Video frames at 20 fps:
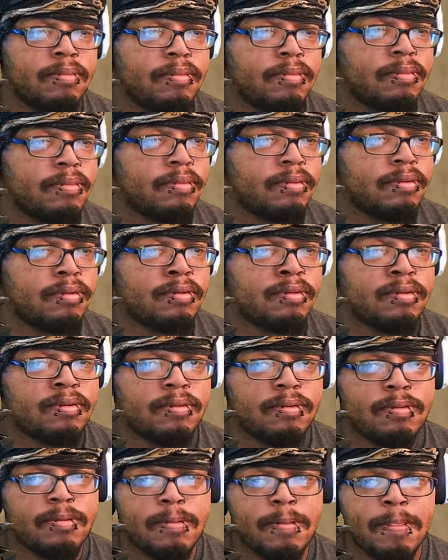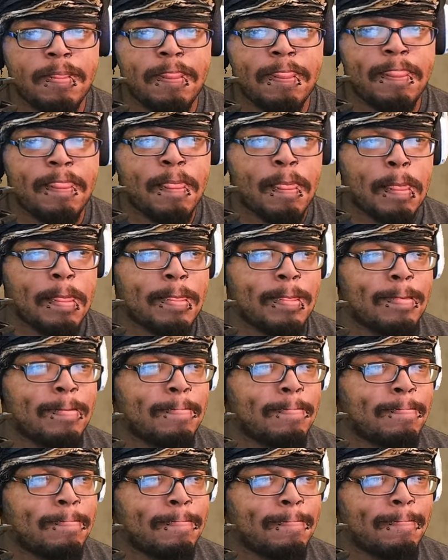
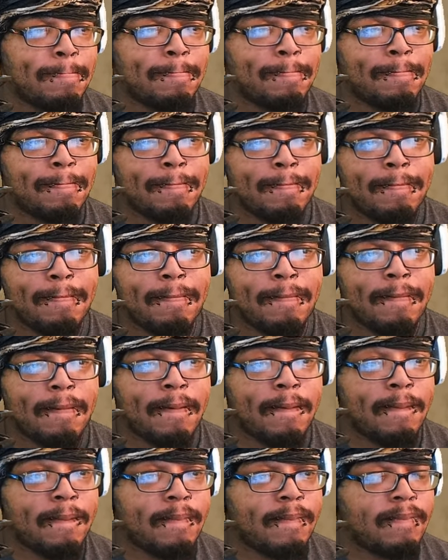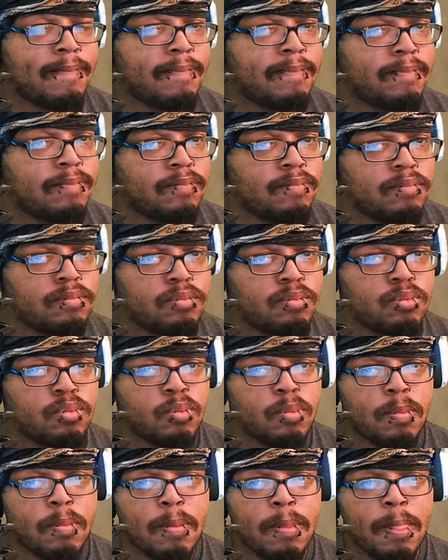
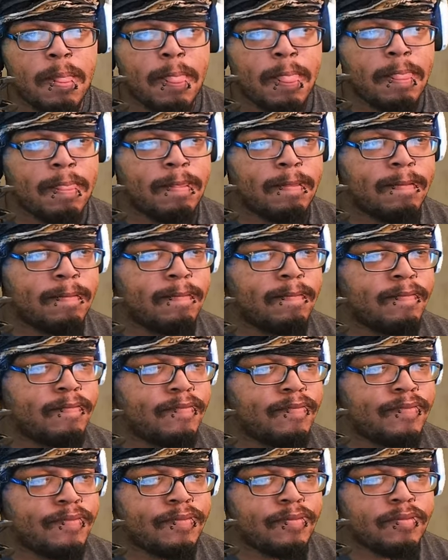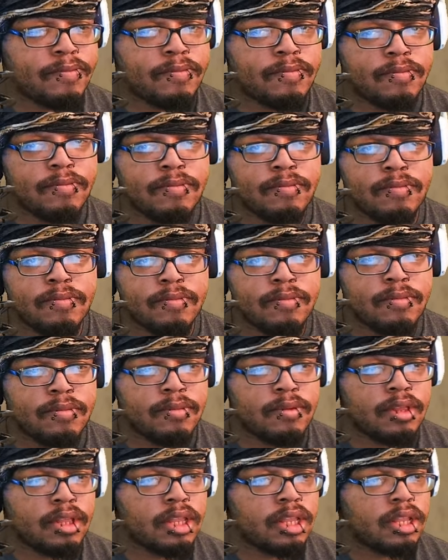
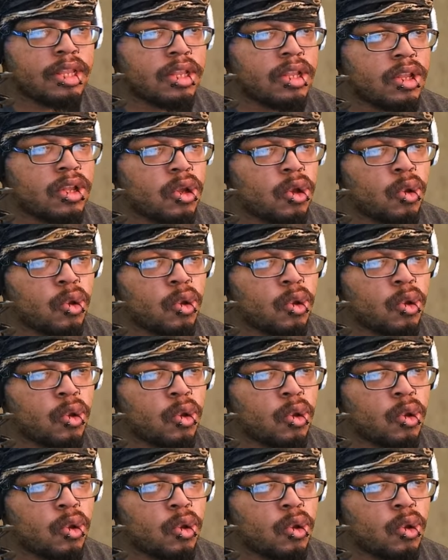Nobody speaks.